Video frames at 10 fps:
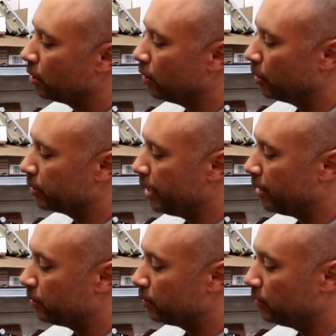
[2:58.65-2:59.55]
go with
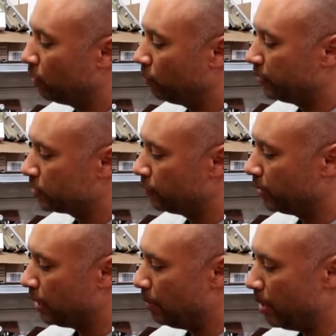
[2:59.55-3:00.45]
that. And hopefully this will
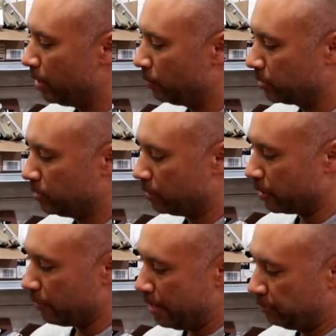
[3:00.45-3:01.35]
fit a lot better. We're still
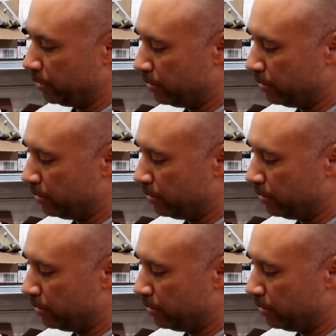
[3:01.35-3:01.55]
going to wrap